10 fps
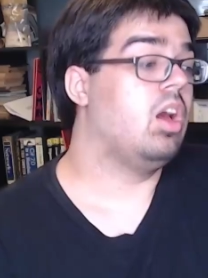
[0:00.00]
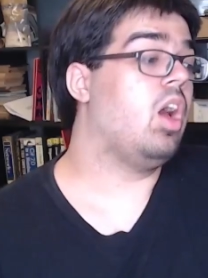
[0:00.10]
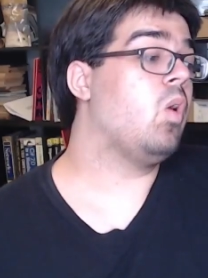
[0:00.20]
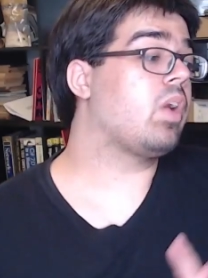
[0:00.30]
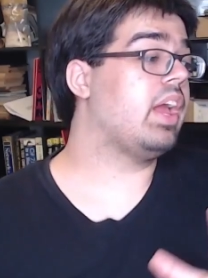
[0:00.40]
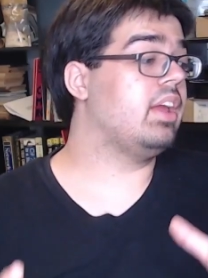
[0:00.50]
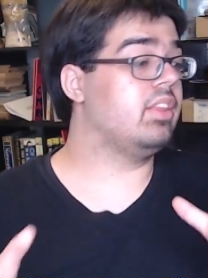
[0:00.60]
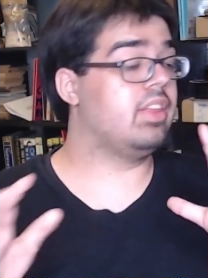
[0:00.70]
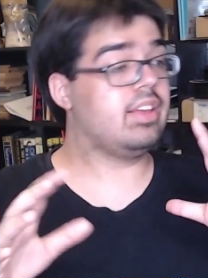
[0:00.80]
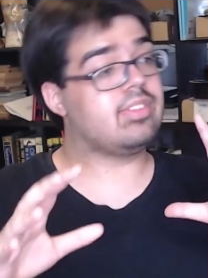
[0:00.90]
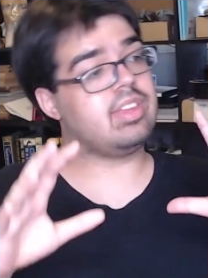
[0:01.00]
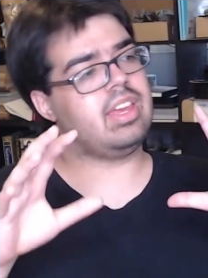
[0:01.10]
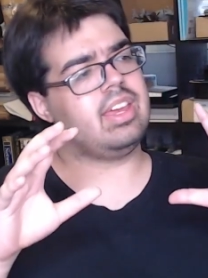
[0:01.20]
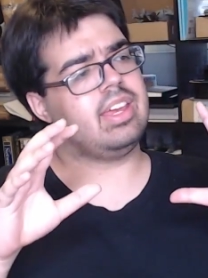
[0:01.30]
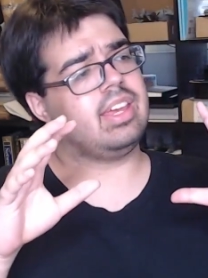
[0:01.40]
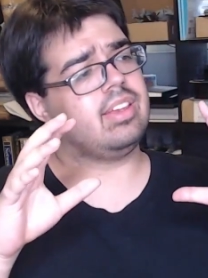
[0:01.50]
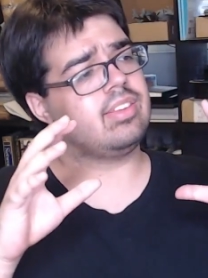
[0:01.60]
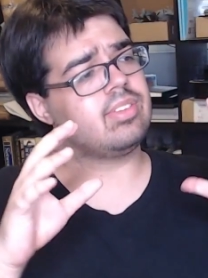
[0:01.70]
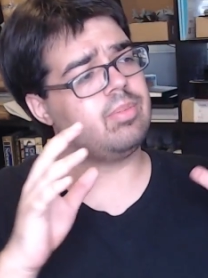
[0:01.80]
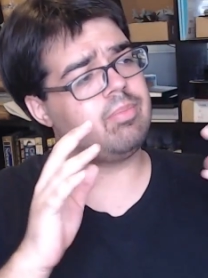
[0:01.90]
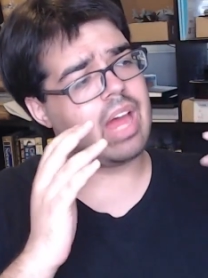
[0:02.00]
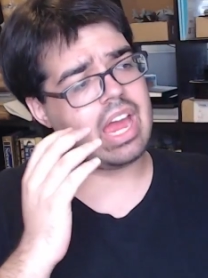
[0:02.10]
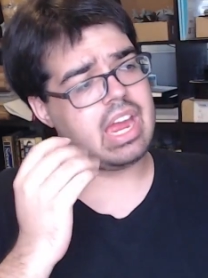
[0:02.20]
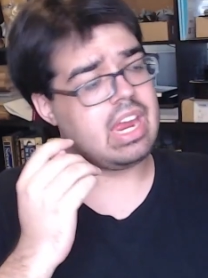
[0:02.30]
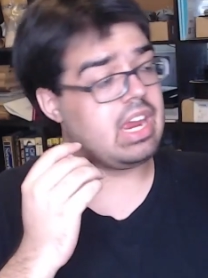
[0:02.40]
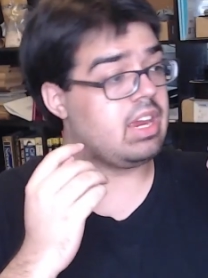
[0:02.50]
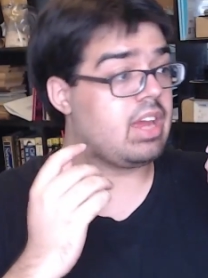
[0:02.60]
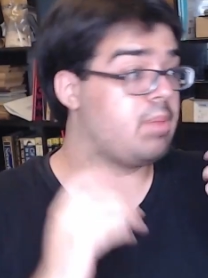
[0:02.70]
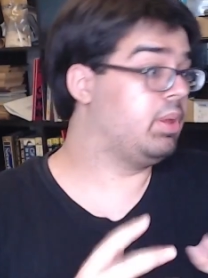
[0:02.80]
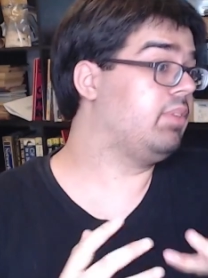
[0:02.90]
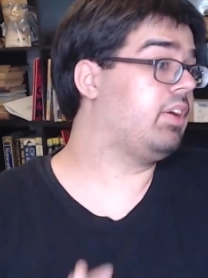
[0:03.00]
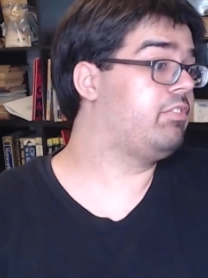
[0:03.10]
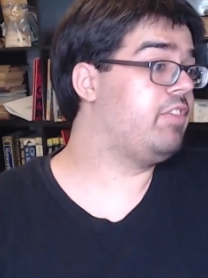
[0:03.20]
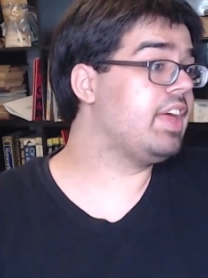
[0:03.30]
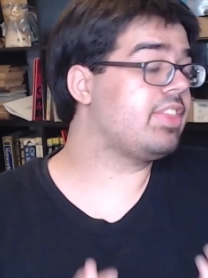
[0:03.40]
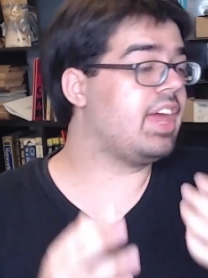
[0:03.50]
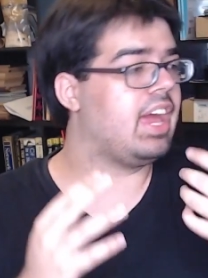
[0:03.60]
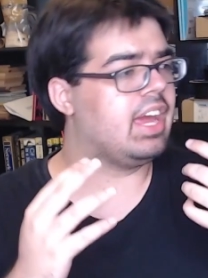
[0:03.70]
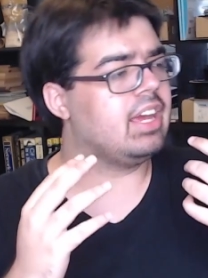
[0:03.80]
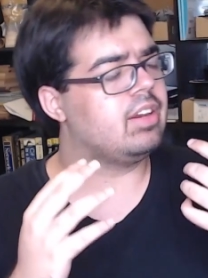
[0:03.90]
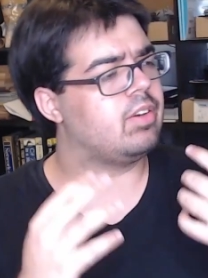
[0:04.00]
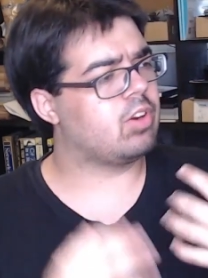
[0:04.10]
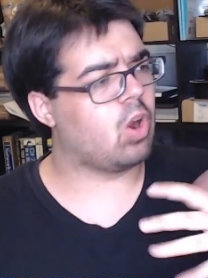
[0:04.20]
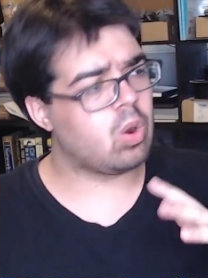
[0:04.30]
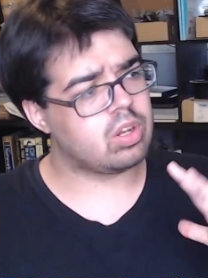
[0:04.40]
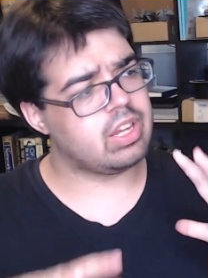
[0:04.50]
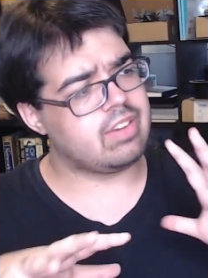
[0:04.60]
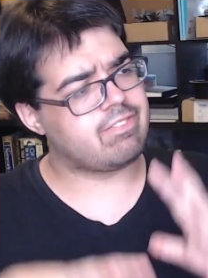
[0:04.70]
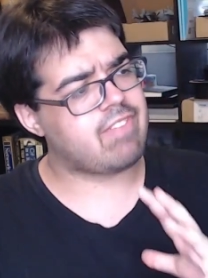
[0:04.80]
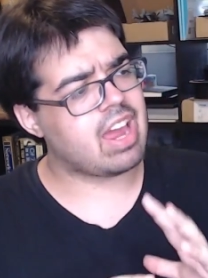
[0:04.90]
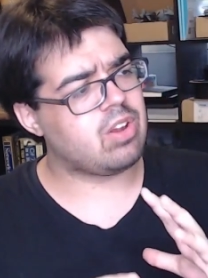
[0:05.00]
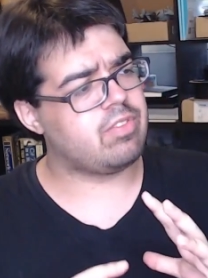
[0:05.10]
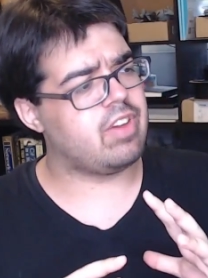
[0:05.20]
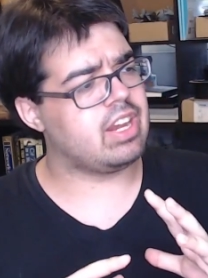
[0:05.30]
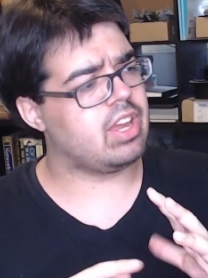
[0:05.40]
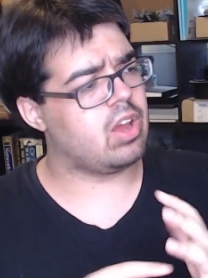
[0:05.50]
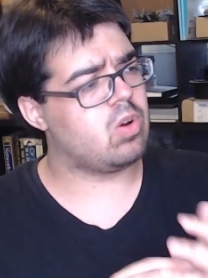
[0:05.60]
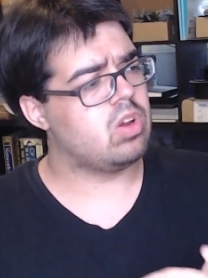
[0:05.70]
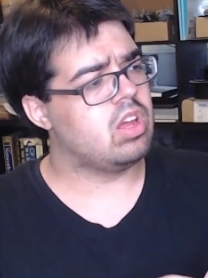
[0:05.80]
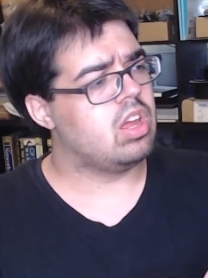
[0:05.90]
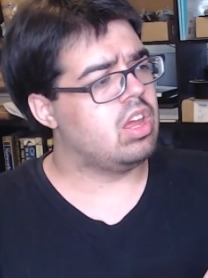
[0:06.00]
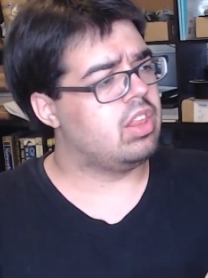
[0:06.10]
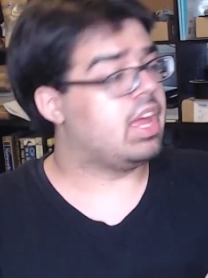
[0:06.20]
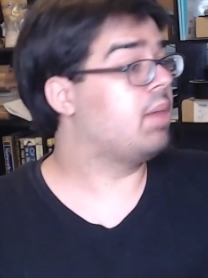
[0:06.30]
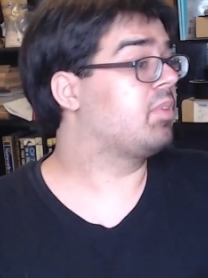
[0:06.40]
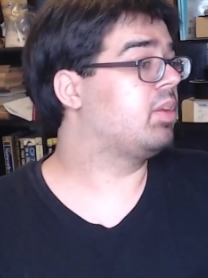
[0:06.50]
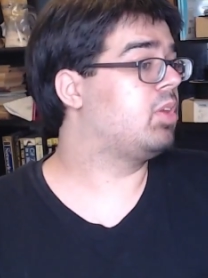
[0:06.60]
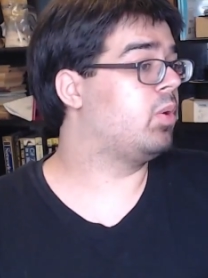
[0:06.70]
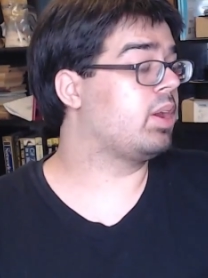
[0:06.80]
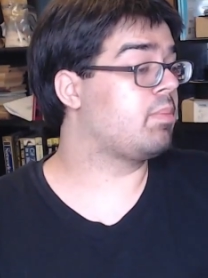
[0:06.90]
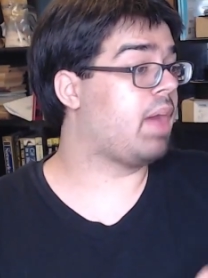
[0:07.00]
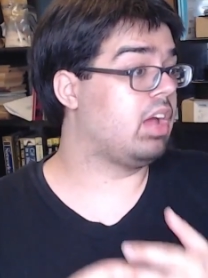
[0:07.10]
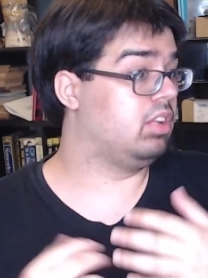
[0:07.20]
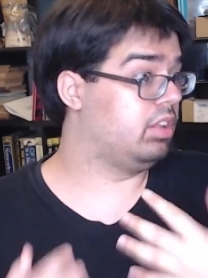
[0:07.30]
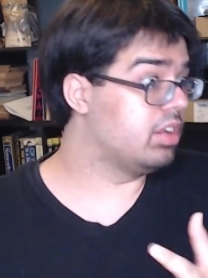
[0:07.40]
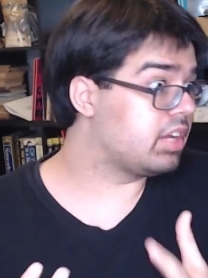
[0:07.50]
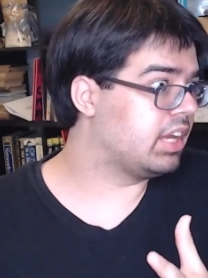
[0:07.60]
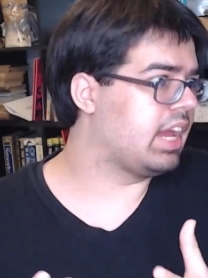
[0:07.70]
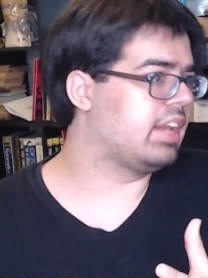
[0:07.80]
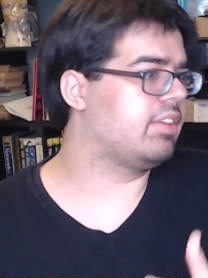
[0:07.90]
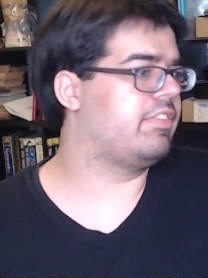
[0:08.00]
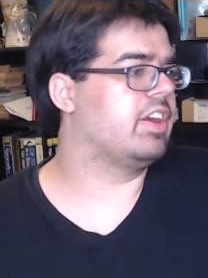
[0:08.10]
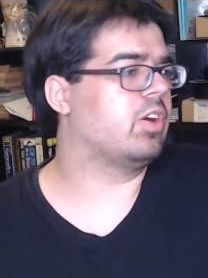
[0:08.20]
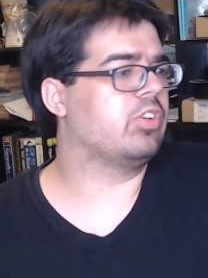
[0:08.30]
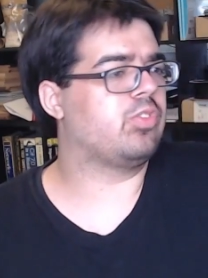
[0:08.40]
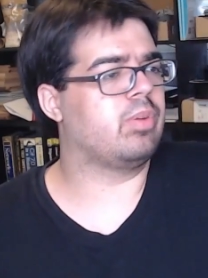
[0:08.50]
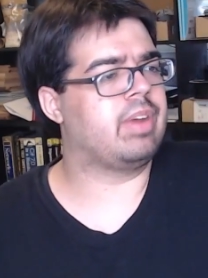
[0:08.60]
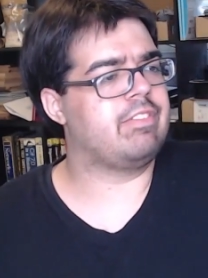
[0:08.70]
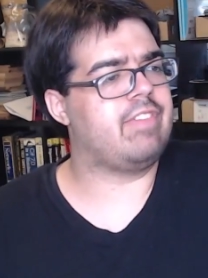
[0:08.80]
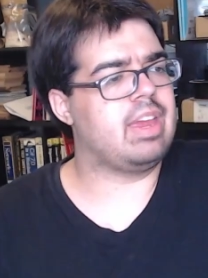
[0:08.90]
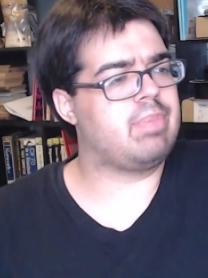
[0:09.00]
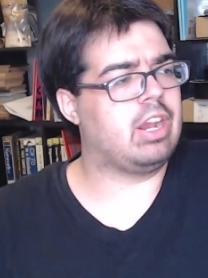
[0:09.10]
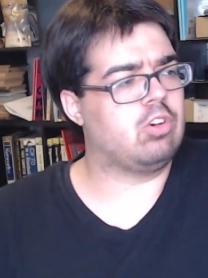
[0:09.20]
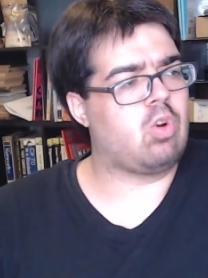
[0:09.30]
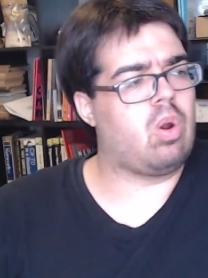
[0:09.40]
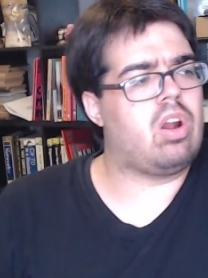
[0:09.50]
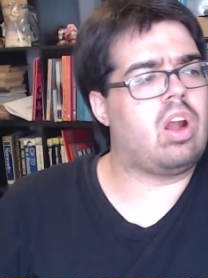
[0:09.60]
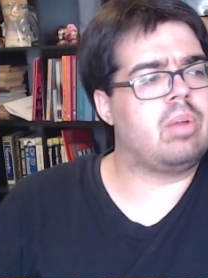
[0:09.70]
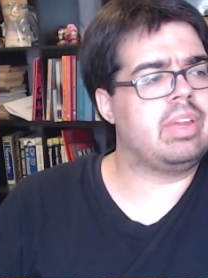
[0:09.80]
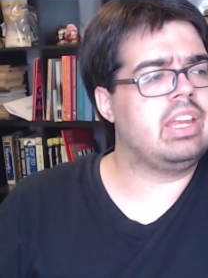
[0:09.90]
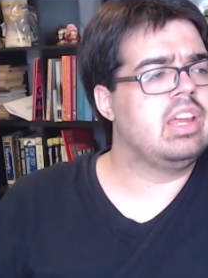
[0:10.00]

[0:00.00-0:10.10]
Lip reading: Okay, this is I believe my fifth and currently final video I'm doing about looking at the figures for my Fae Petal Court army.